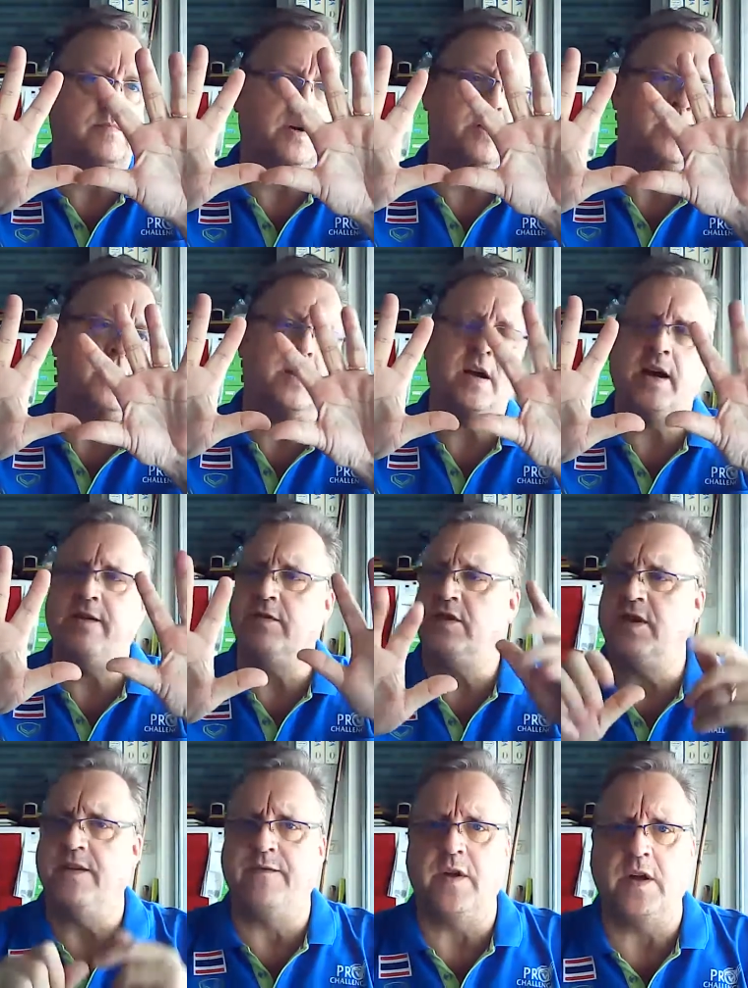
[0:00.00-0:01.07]
I think I have a
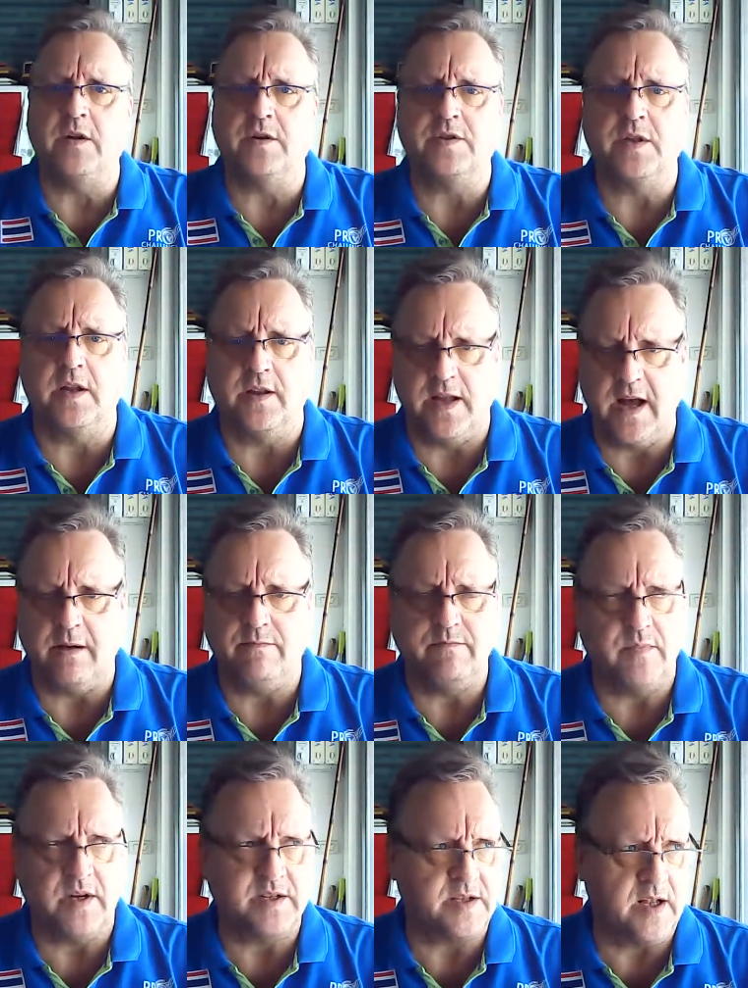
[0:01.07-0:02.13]
10 finger still. Yeah,
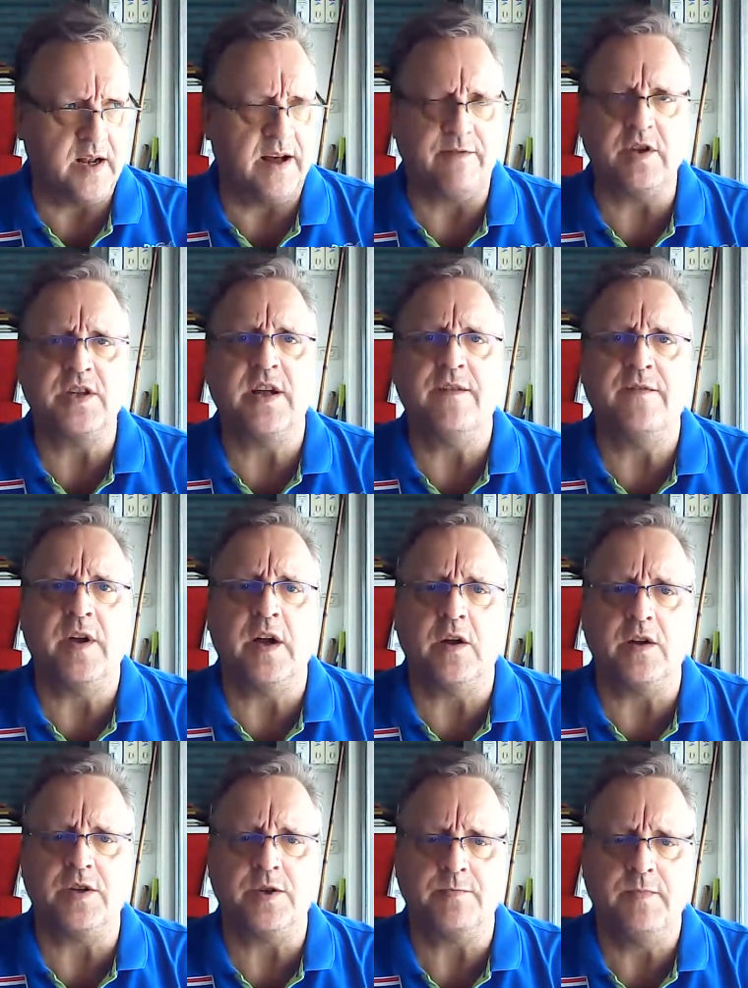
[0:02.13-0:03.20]
I still have a 10
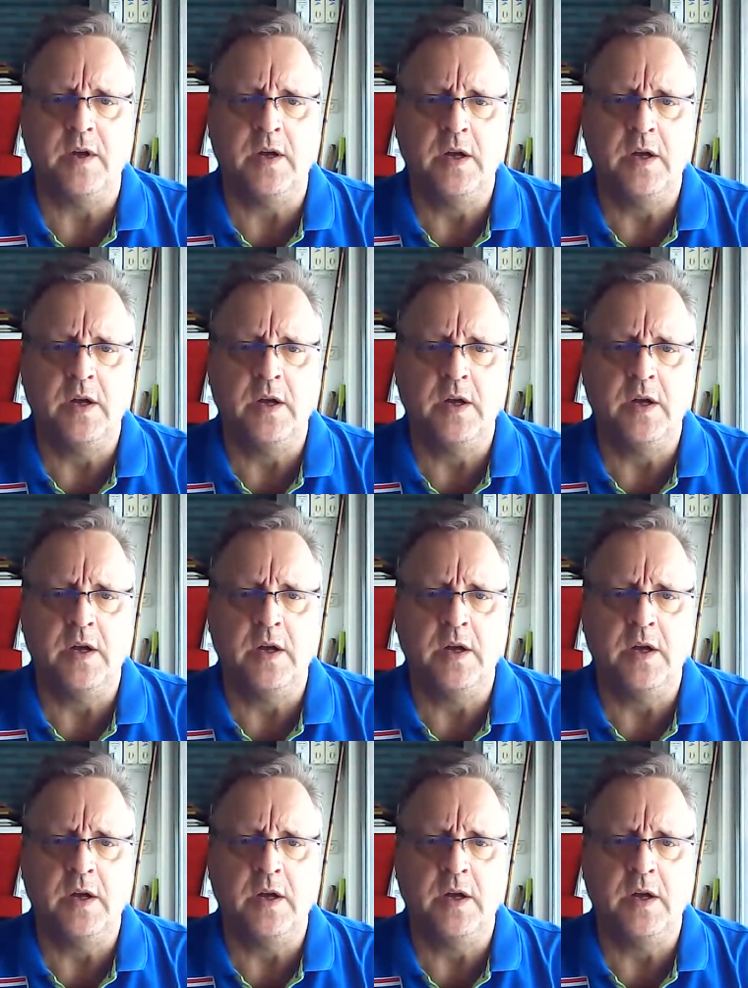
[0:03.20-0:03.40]
fingers.